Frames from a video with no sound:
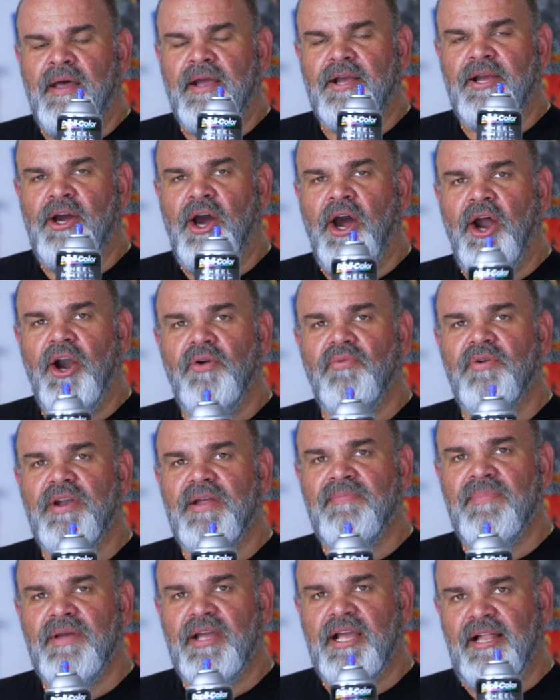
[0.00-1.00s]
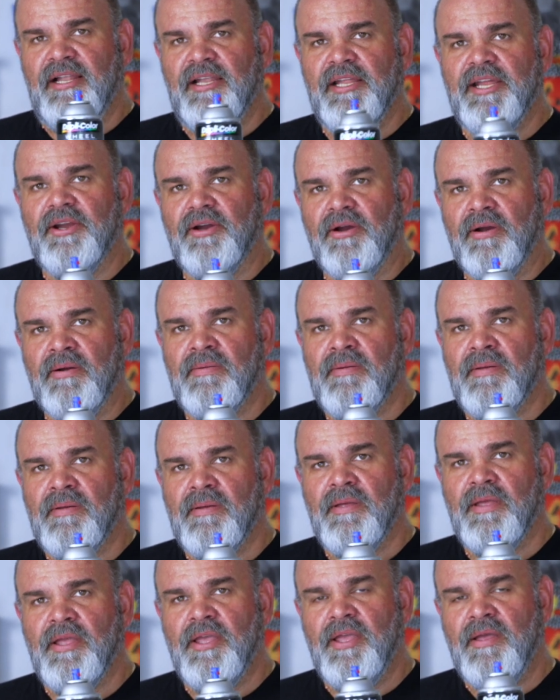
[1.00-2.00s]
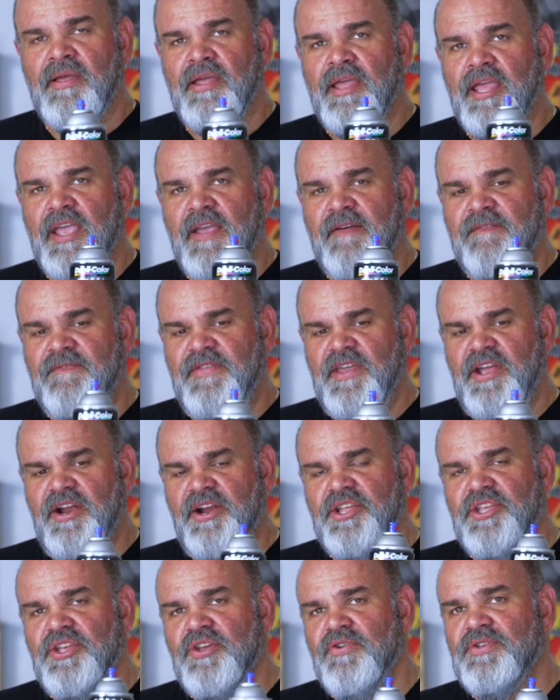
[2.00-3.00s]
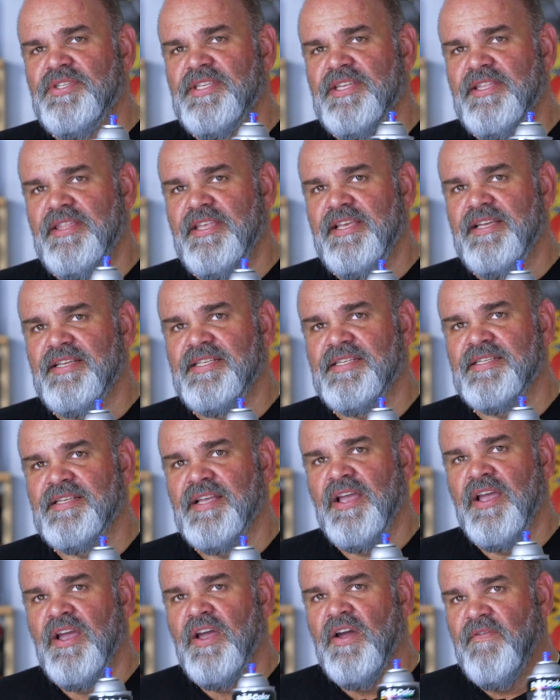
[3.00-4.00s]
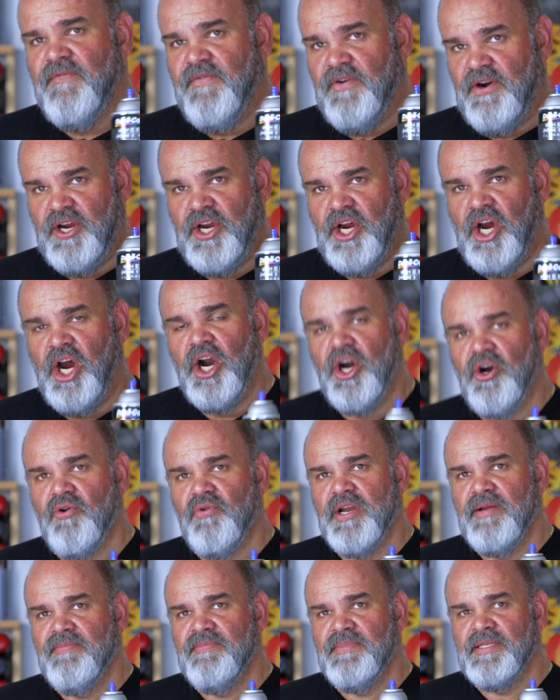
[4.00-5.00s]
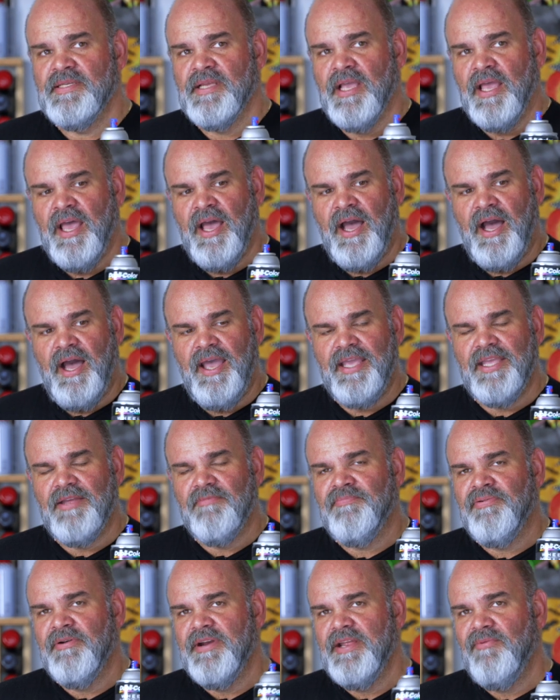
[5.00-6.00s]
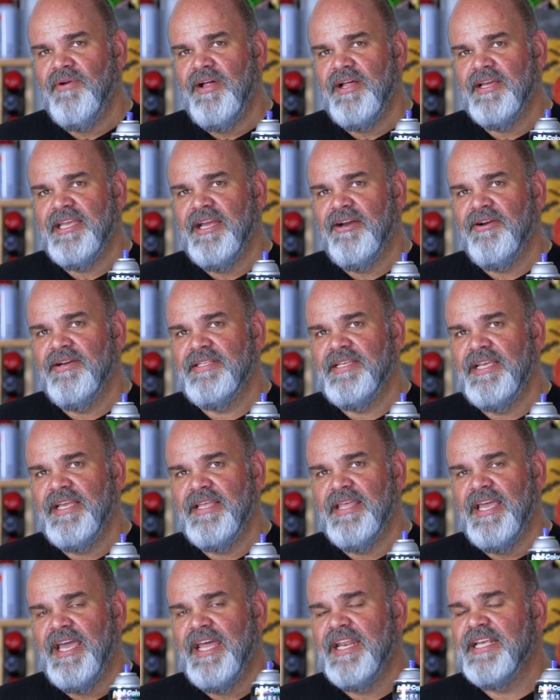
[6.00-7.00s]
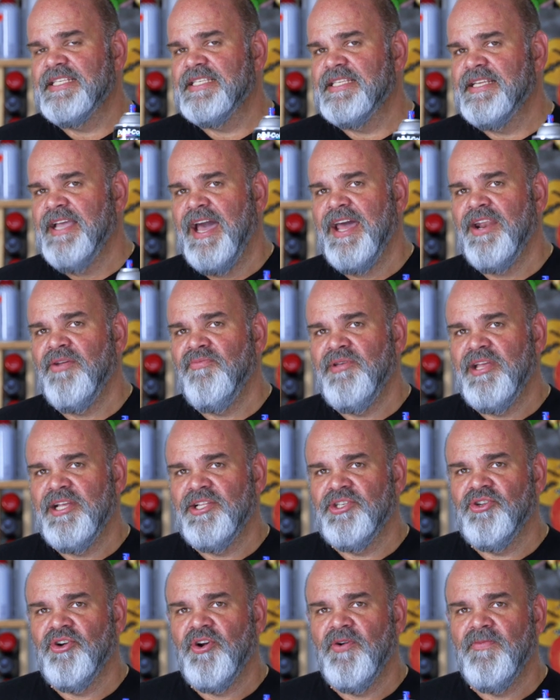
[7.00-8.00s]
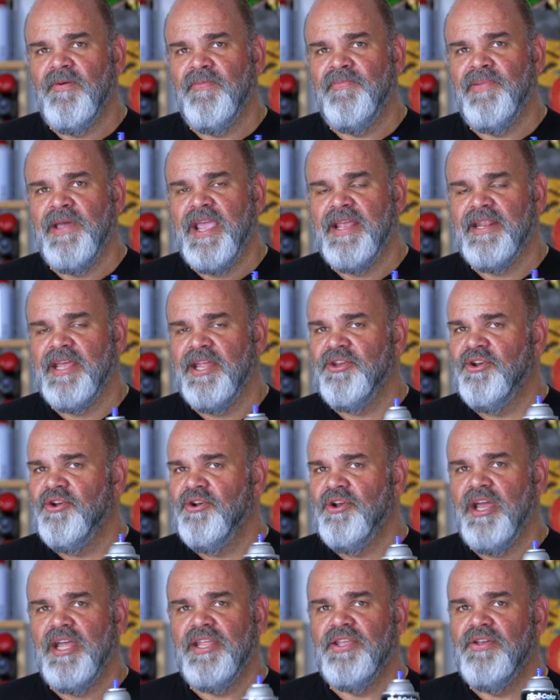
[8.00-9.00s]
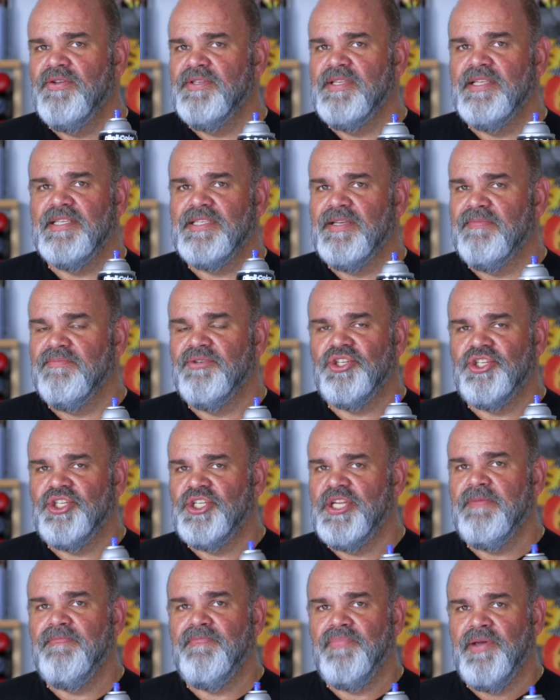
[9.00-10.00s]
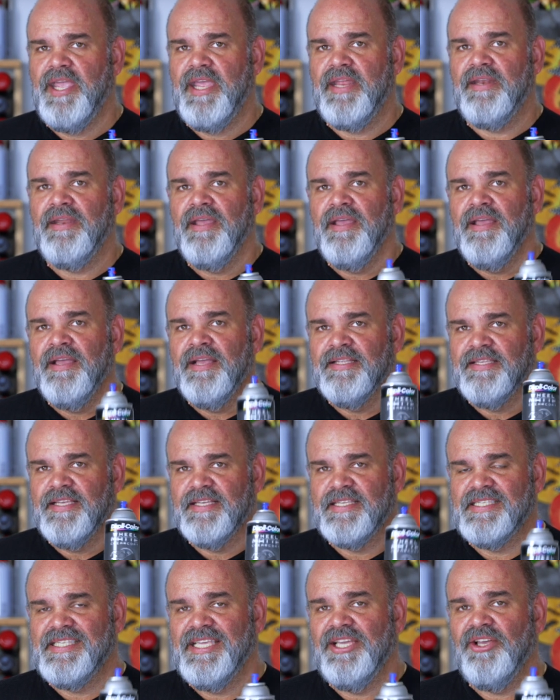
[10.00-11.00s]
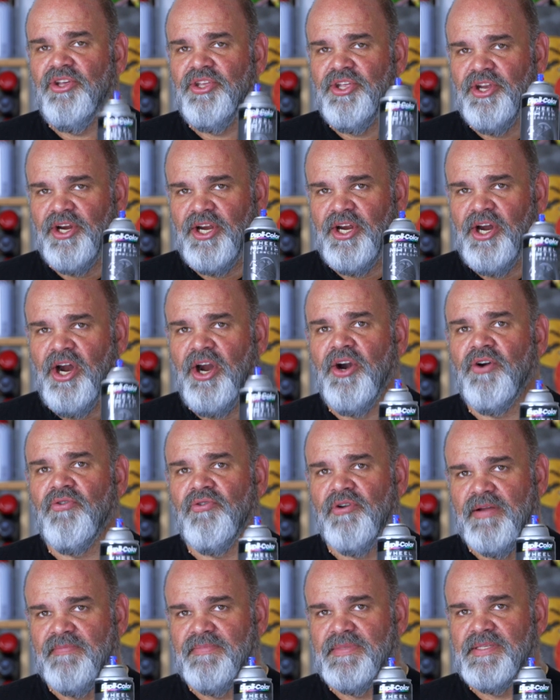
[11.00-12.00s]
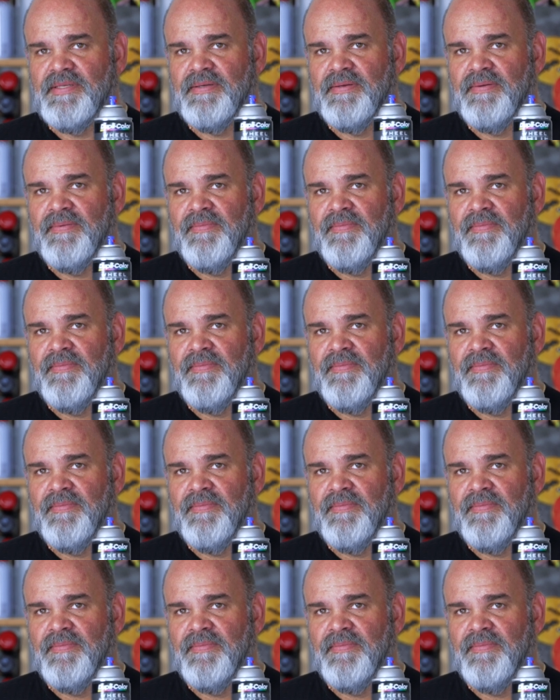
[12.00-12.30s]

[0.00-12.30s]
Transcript: Car rim clear. If they're using this for car rims, I can pretty well guarantee that has got to be a durable paint, and you're not using some cheap paint to seal your car rims.